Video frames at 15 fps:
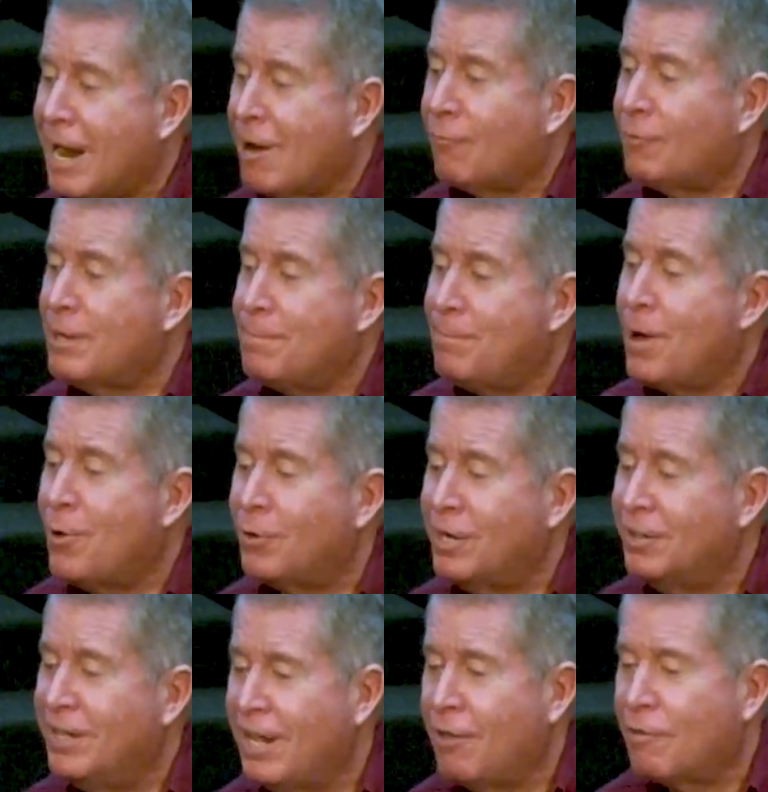every bone
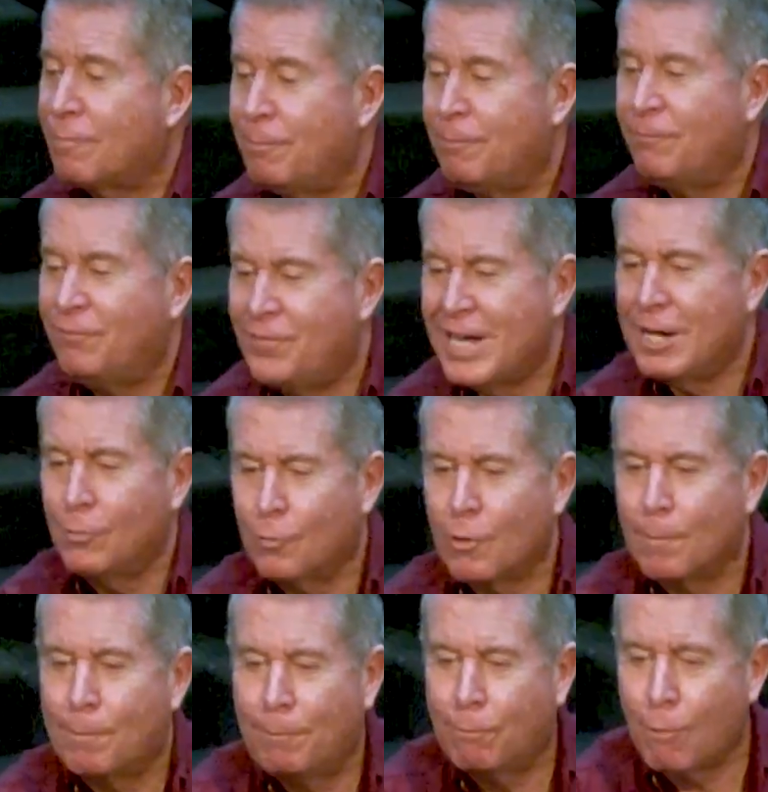in his feet
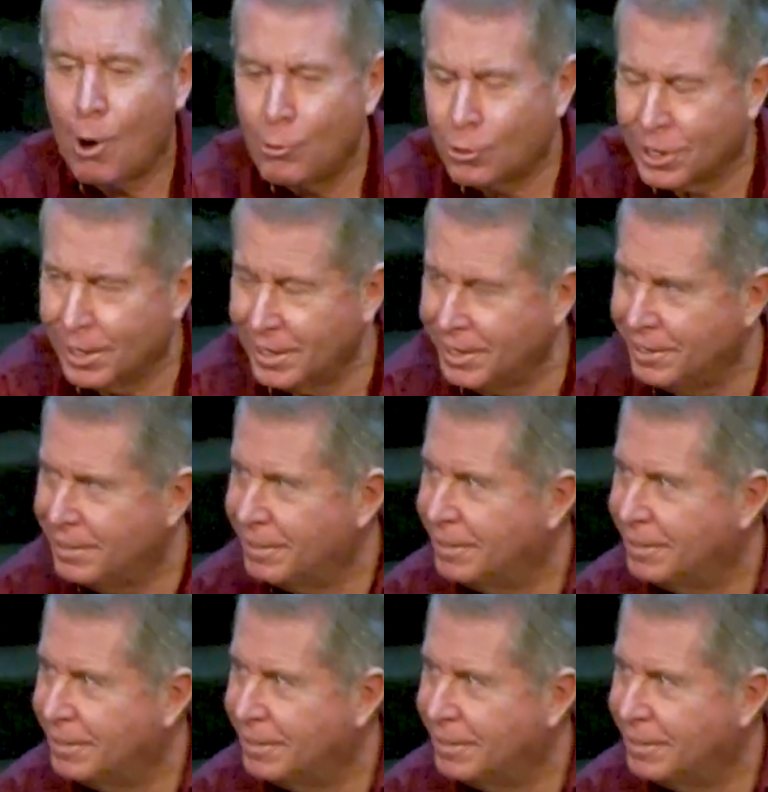were broken.